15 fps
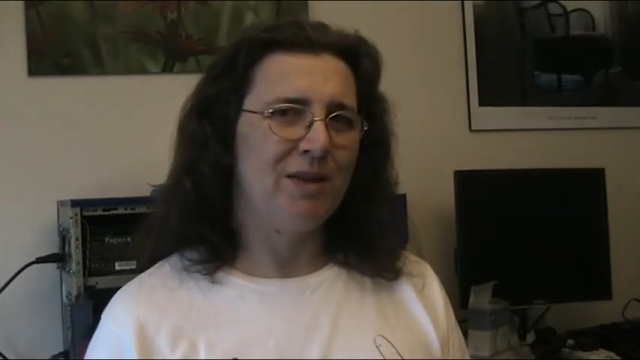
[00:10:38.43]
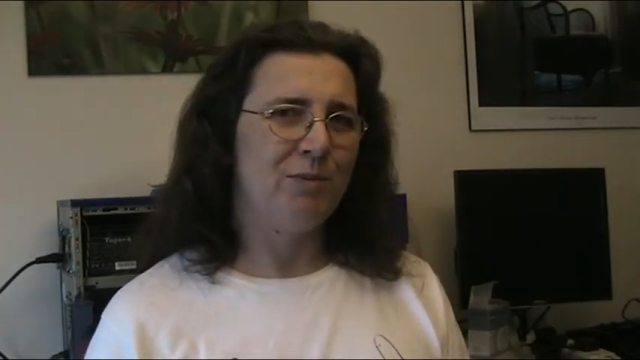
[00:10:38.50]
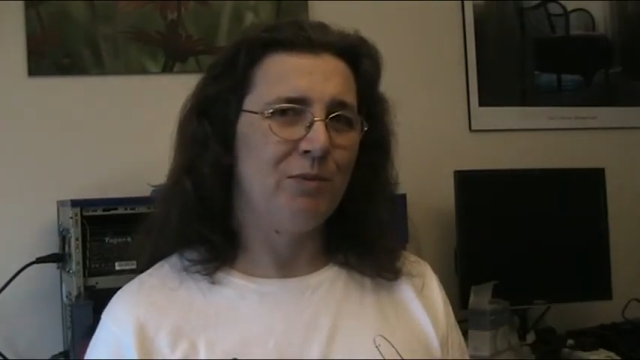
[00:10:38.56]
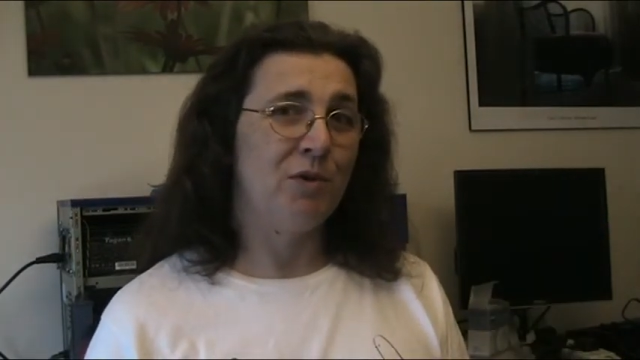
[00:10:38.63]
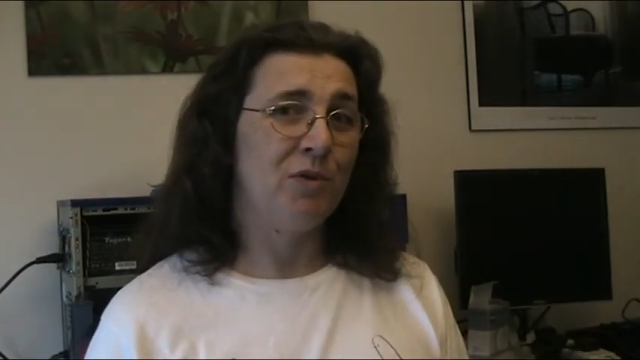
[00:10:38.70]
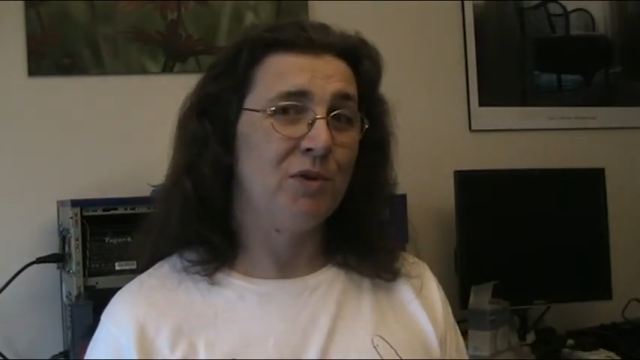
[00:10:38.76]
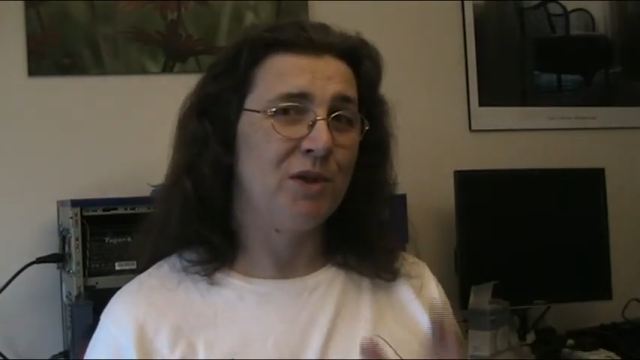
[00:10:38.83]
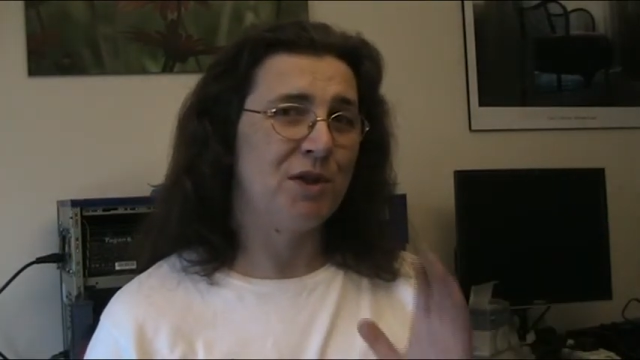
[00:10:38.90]

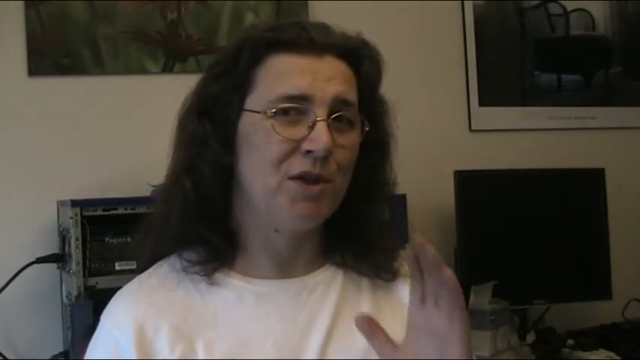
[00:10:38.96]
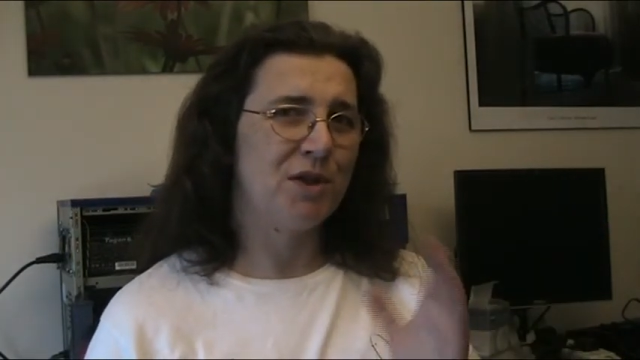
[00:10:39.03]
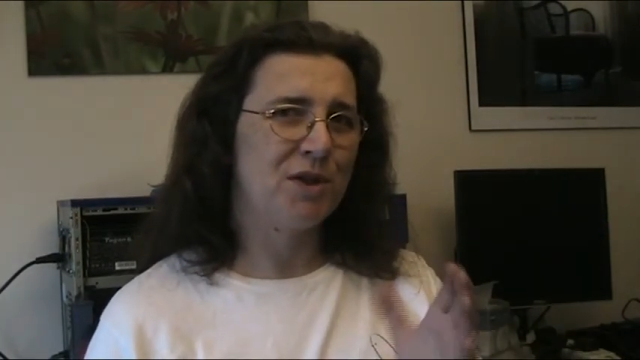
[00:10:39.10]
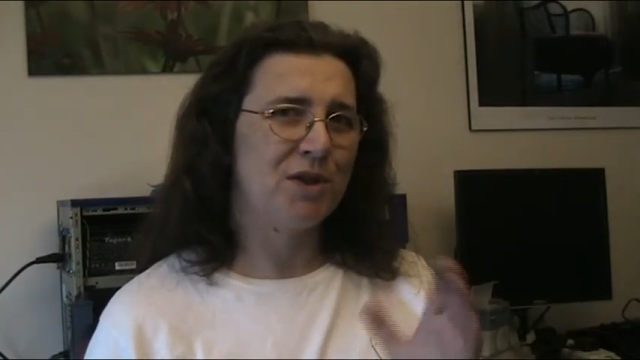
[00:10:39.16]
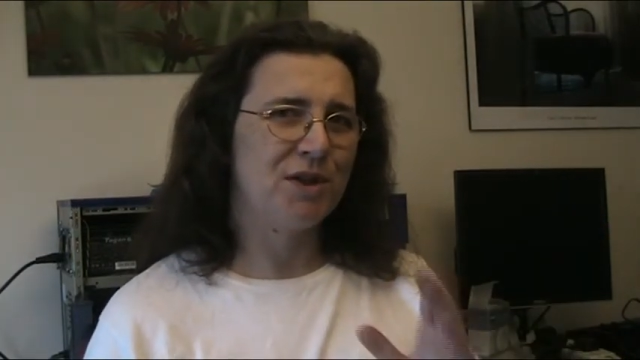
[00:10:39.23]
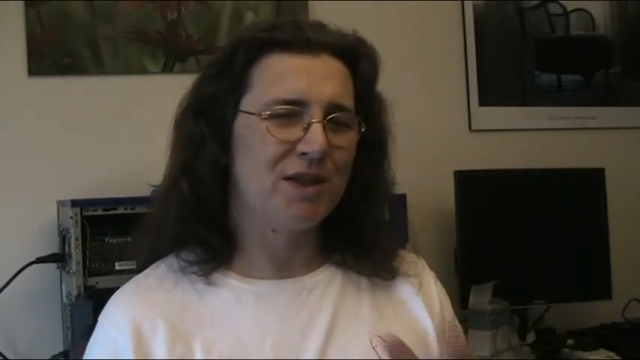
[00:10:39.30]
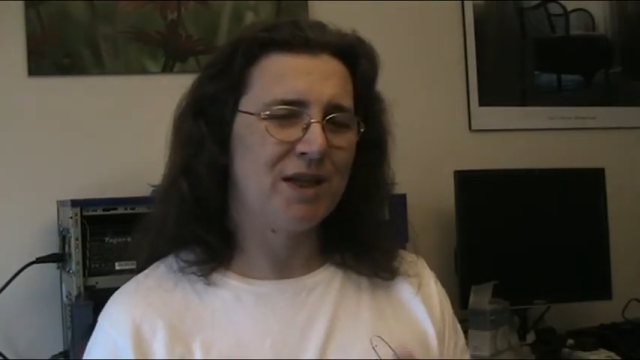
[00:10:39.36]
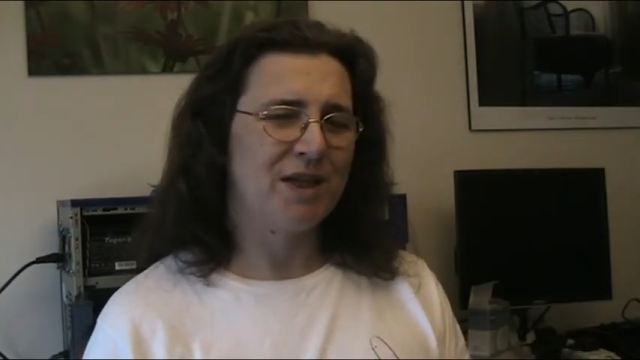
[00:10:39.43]
more than just
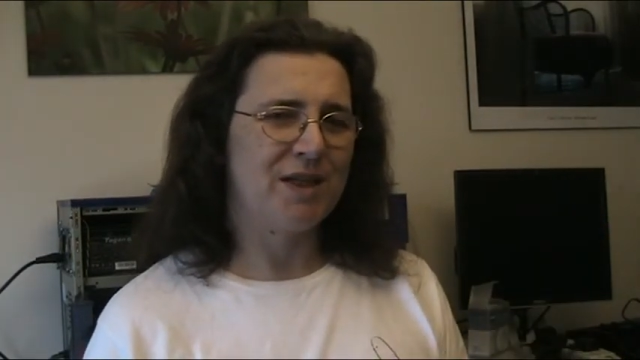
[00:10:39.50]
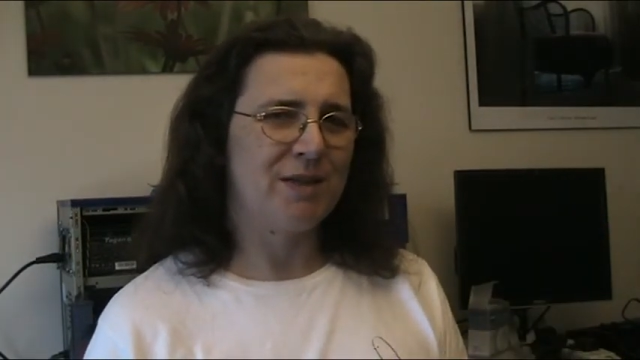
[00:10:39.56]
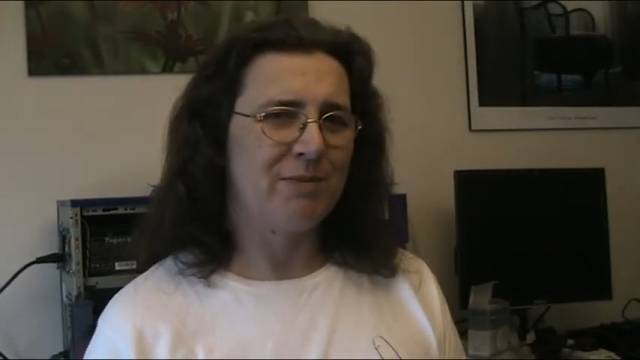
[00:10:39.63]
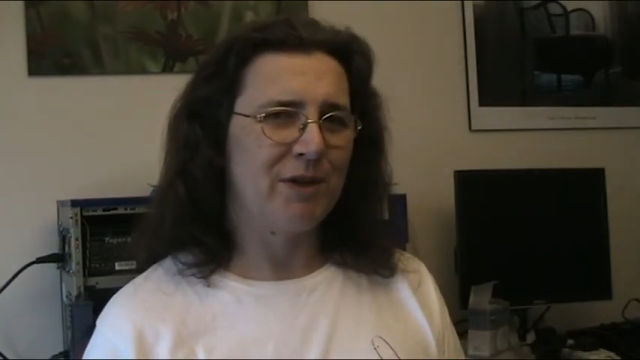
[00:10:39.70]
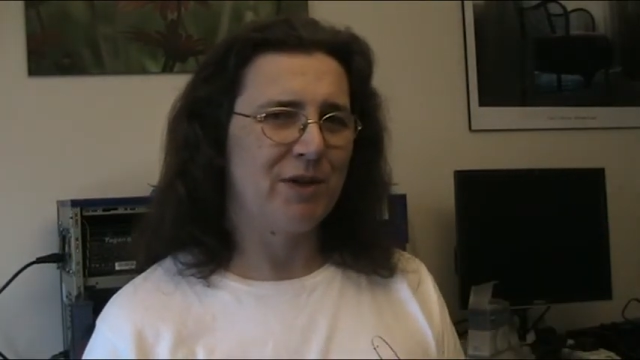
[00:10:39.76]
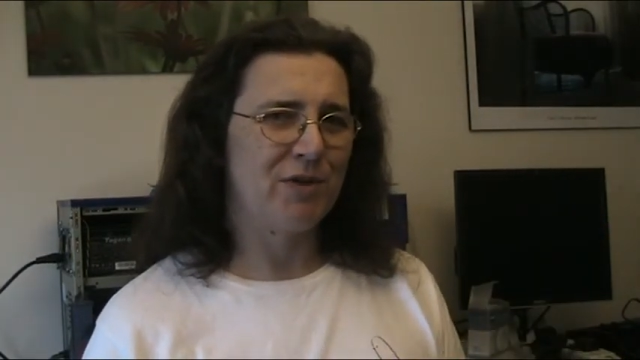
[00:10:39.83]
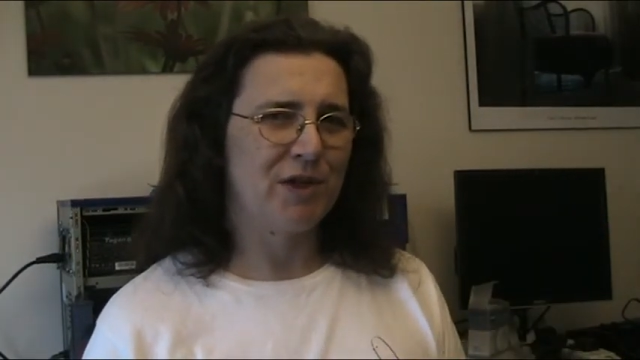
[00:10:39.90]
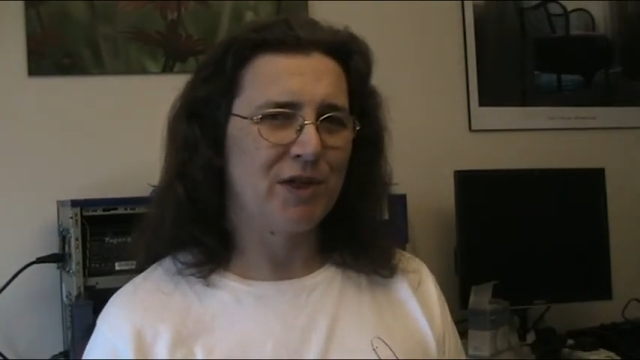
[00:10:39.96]
the standard
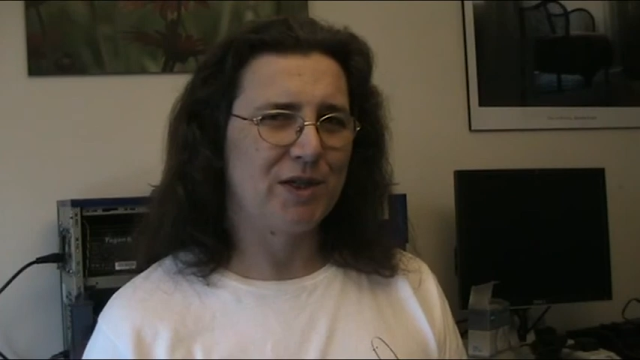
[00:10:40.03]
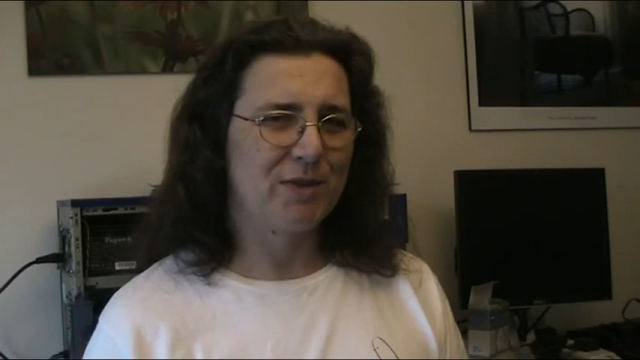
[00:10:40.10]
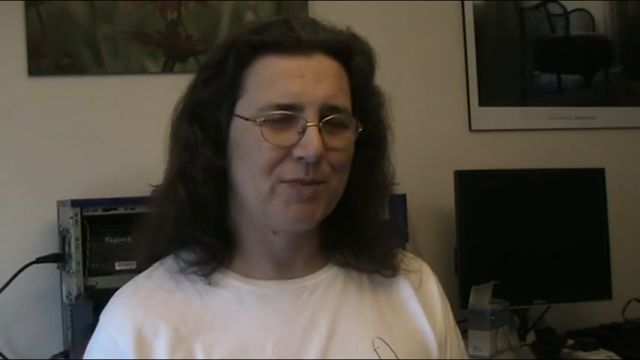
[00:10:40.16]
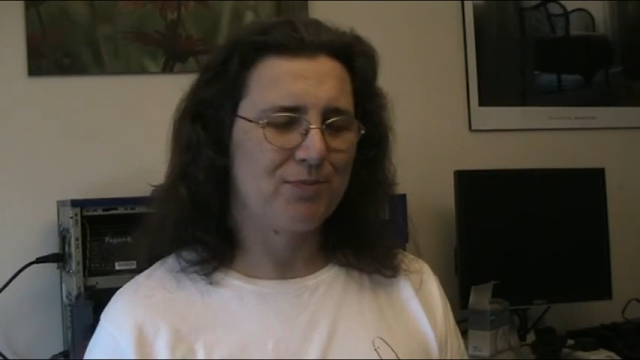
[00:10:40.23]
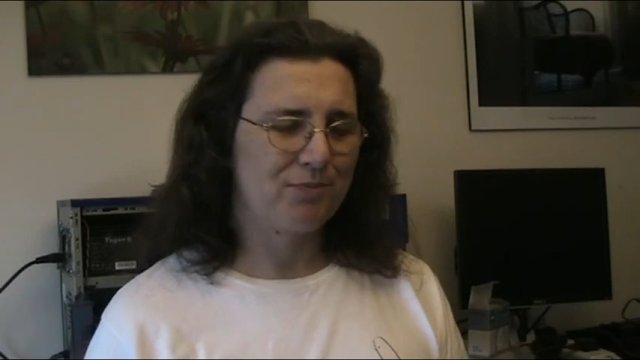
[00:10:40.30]
metrics.